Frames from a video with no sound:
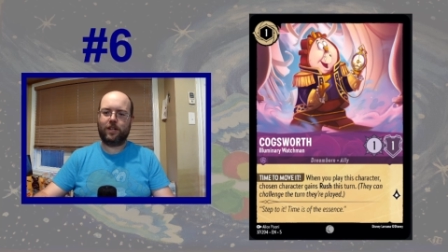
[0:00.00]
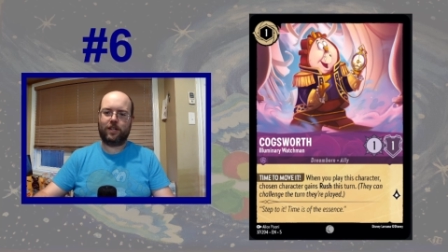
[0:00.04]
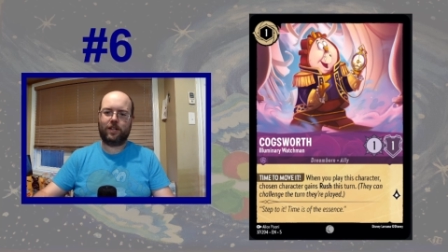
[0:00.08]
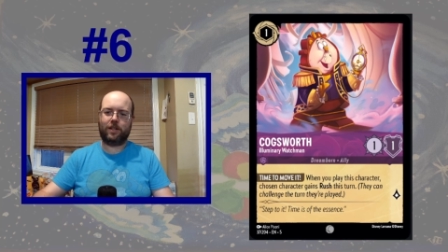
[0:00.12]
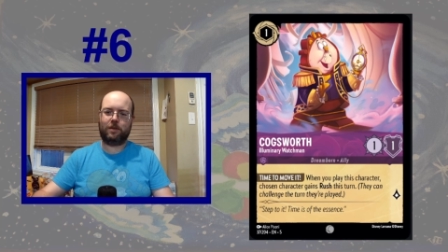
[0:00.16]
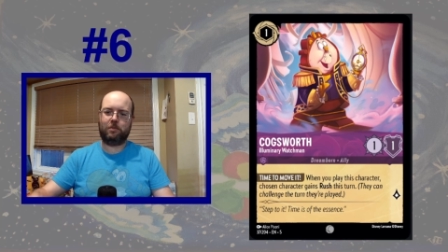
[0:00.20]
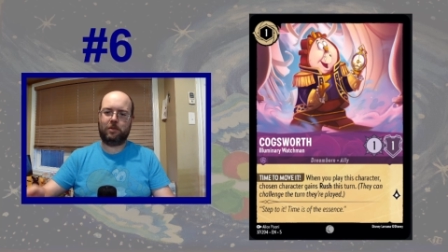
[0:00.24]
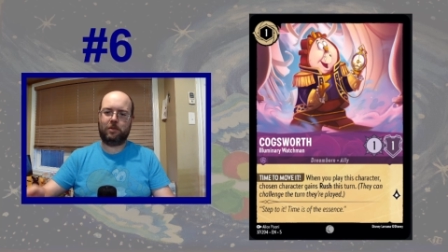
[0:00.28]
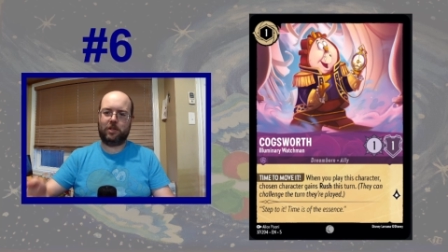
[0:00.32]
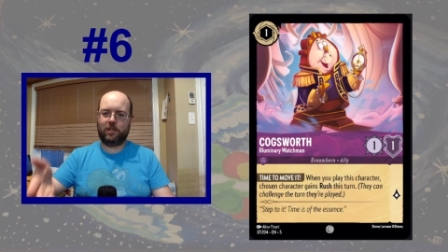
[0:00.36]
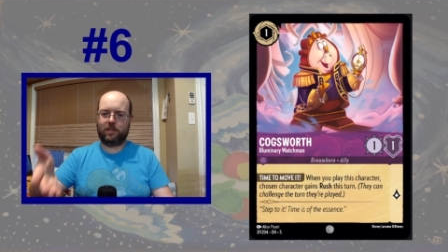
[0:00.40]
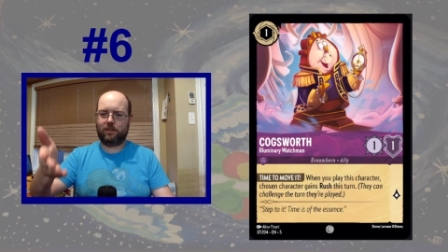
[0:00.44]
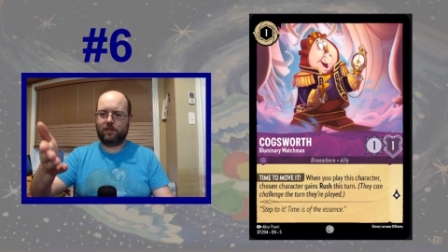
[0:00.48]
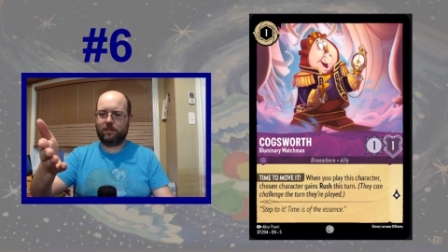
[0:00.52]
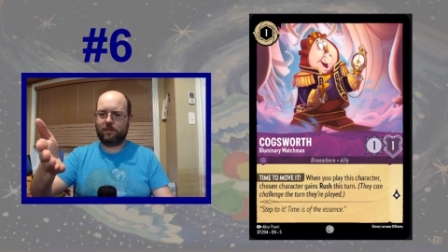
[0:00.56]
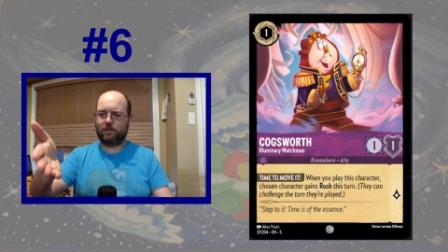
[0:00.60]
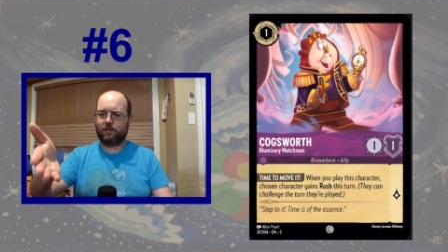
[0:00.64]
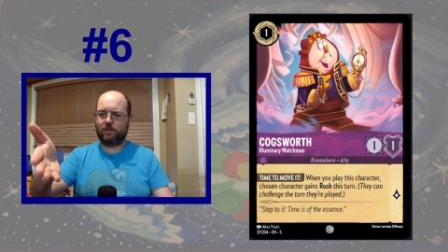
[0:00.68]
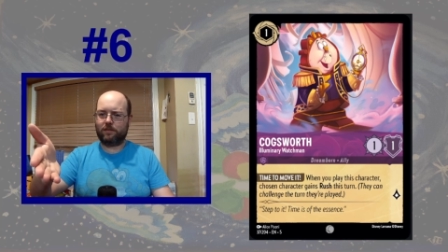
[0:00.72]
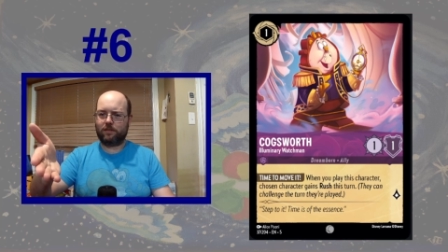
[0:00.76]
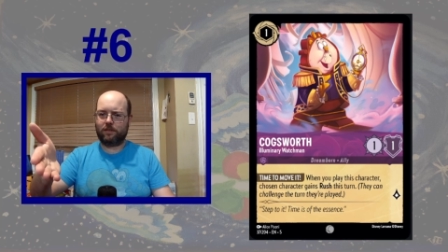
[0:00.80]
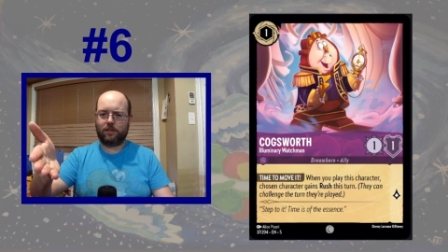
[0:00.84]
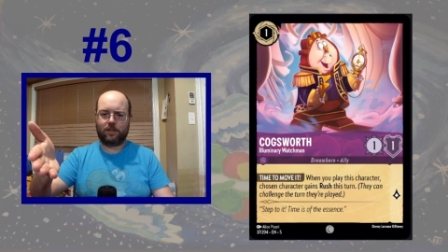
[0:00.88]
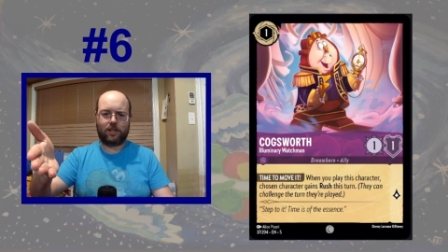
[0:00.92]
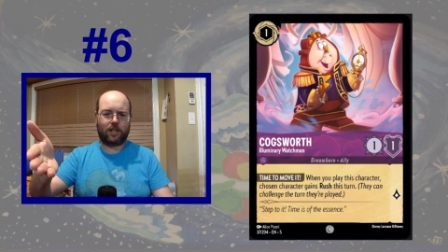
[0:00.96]
I mean,
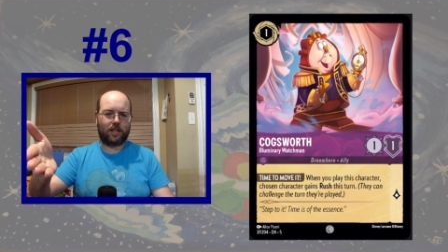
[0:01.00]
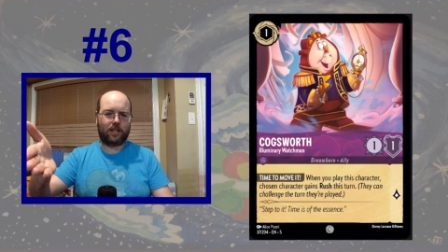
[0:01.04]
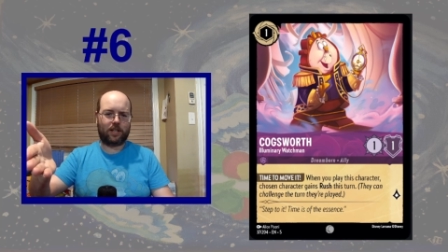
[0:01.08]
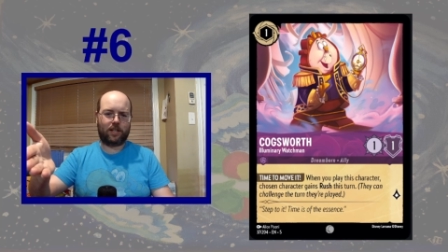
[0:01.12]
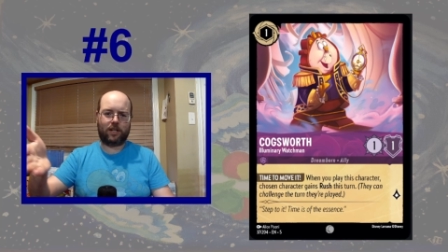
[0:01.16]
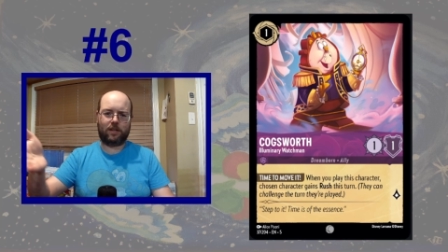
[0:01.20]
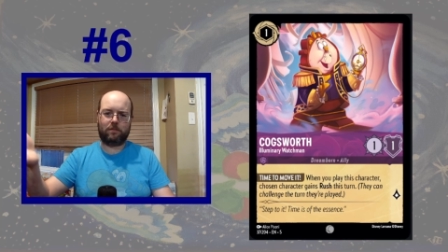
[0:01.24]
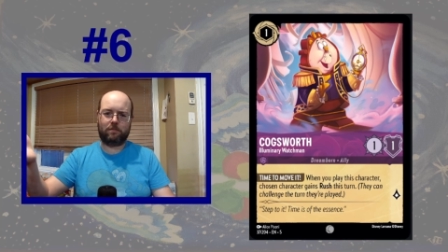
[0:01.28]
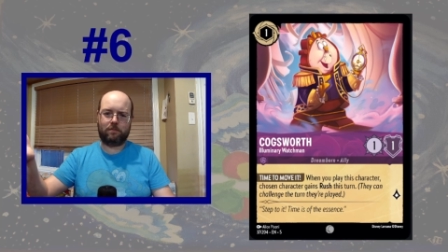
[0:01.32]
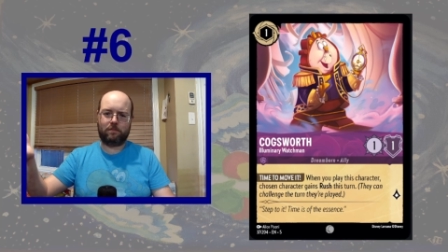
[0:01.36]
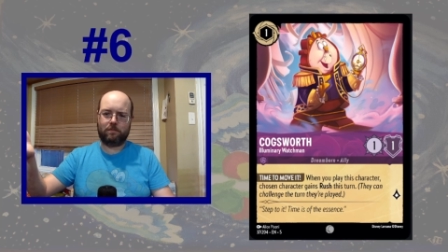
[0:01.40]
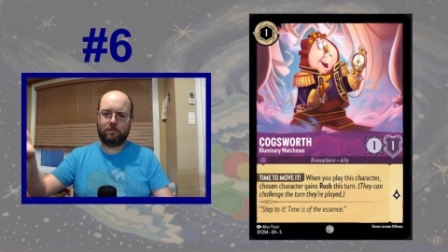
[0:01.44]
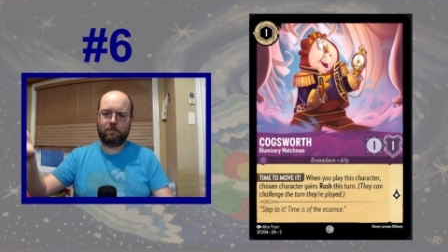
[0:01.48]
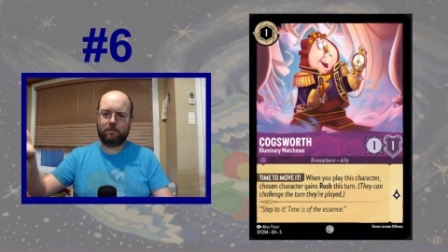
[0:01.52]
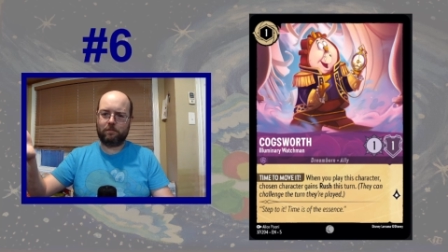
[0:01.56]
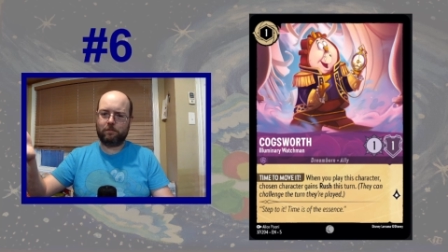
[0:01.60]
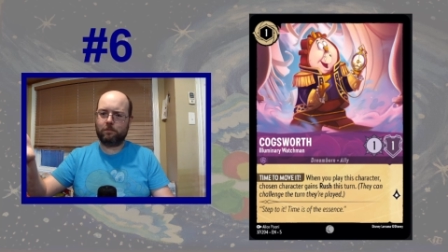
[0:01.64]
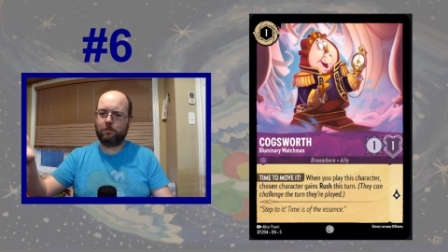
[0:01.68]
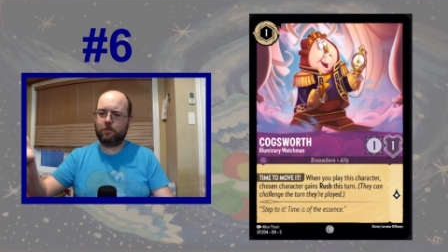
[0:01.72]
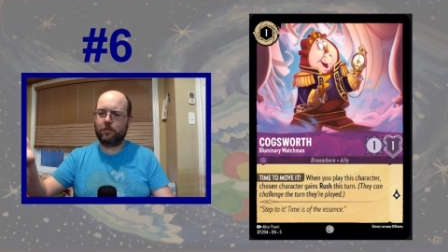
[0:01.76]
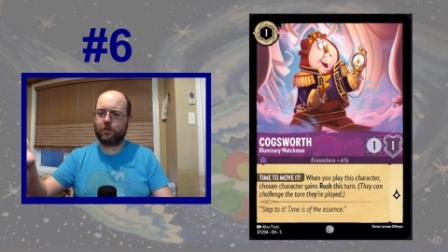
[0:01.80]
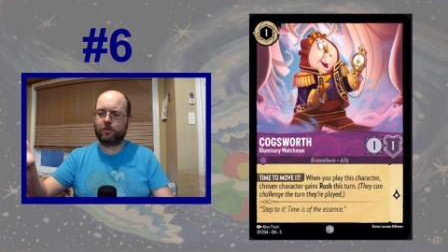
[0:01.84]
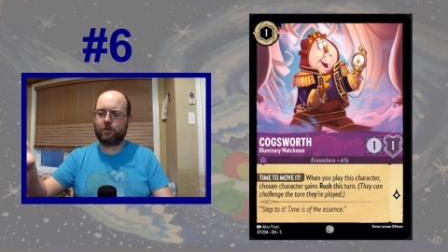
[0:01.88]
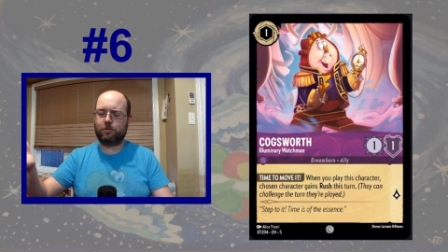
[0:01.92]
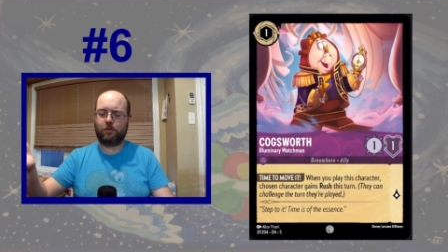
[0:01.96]
look at him. Much